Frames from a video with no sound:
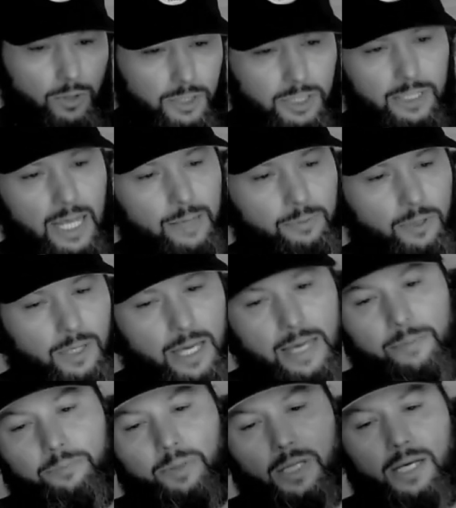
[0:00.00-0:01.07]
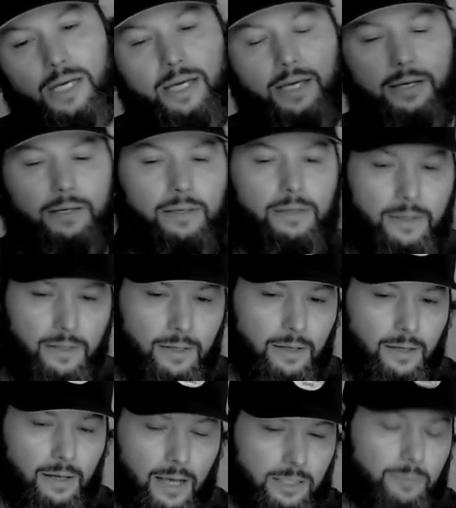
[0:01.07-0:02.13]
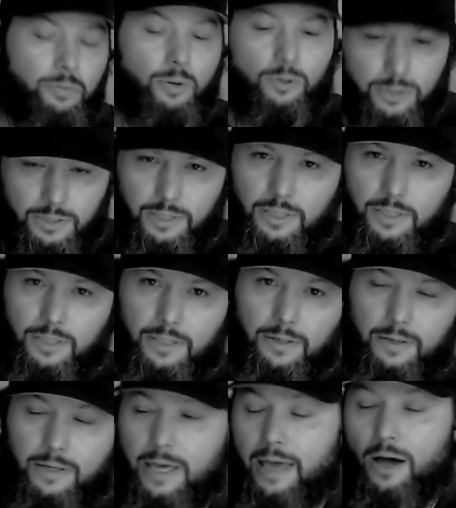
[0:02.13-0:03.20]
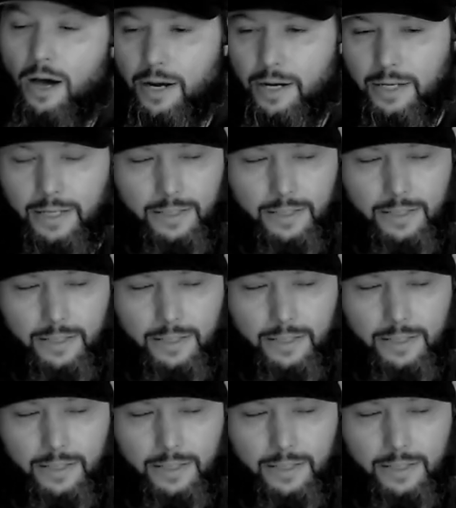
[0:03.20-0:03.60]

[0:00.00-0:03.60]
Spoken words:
stable gameplay as opposed to chaotic.